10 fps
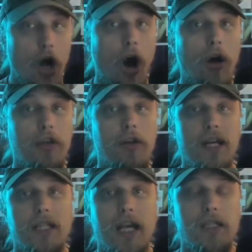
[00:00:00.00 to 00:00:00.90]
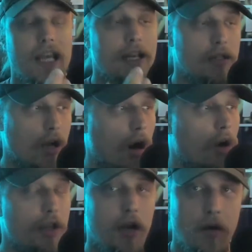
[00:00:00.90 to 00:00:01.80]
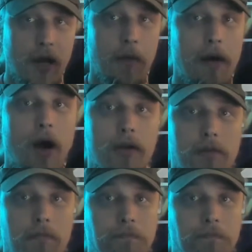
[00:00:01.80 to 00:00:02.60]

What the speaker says: all the United States. It is all the European powers